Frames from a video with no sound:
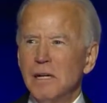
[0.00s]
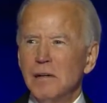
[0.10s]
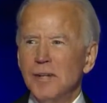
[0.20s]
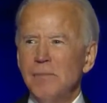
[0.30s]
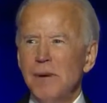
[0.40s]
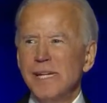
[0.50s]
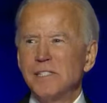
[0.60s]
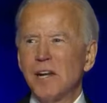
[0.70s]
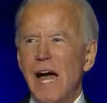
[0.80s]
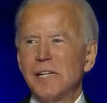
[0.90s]
that means
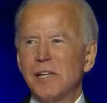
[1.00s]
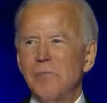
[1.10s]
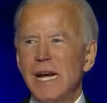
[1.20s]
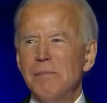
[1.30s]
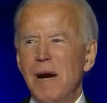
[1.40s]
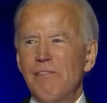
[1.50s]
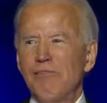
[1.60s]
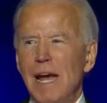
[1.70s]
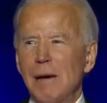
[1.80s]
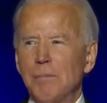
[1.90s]
a lot to me and my
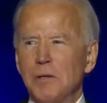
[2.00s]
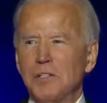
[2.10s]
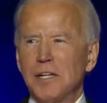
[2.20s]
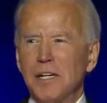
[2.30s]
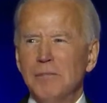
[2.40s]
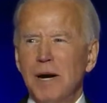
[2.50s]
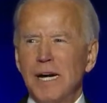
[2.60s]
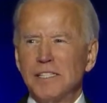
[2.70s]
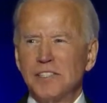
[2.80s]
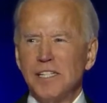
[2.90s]
family, particularly my
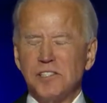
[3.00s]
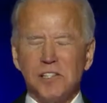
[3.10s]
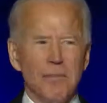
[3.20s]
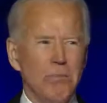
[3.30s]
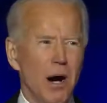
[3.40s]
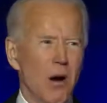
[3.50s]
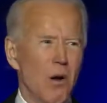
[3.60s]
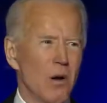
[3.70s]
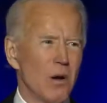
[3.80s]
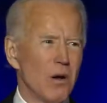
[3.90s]
deceased son,
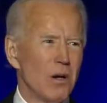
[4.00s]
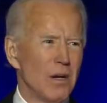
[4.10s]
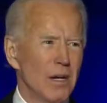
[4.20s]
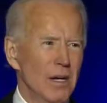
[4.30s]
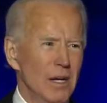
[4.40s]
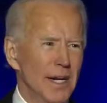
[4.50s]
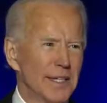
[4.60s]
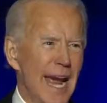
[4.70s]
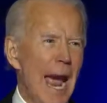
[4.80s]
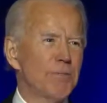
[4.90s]
Bo. It
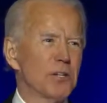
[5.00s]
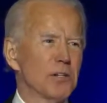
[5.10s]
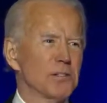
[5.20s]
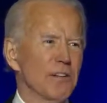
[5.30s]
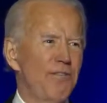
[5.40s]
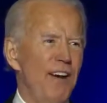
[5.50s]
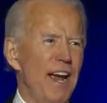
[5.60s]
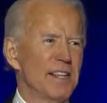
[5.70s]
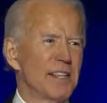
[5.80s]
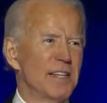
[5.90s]
captures the
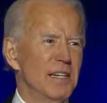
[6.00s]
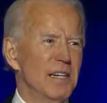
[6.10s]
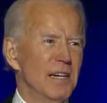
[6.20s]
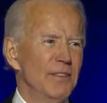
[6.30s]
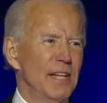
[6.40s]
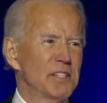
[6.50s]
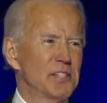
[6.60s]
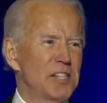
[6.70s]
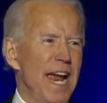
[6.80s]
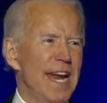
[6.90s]
faith that
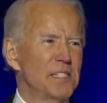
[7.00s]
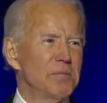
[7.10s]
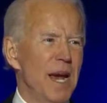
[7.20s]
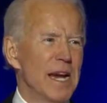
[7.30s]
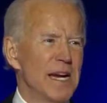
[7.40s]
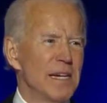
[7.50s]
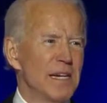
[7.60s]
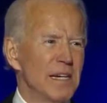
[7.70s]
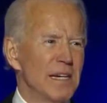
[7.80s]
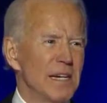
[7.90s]
sustains me
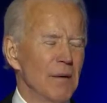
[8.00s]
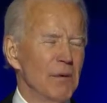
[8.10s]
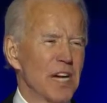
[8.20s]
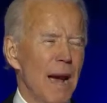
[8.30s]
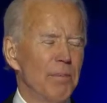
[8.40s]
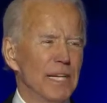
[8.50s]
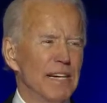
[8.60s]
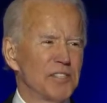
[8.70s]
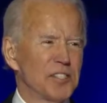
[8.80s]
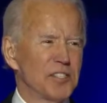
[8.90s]
and which I
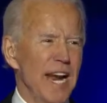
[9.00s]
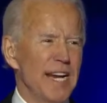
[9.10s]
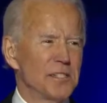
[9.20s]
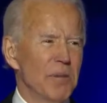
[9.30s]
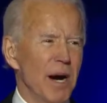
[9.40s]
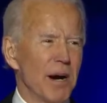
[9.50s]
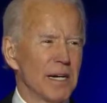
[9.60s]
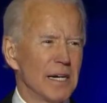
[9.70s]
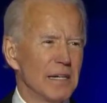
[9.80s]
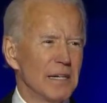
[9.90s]
believe sustains
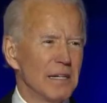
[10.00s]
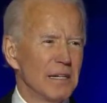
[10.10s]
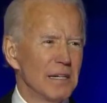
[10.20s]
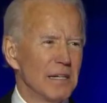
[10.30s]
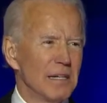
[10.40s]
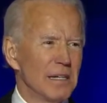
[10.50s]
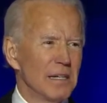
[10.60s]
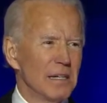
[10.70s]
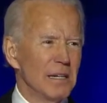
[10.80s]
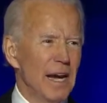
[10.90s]
America.
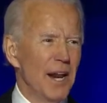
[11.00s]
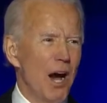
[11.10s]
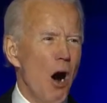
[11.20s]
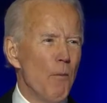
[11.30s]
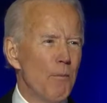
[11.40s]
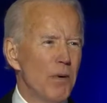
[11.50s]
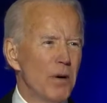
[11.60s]
And I hope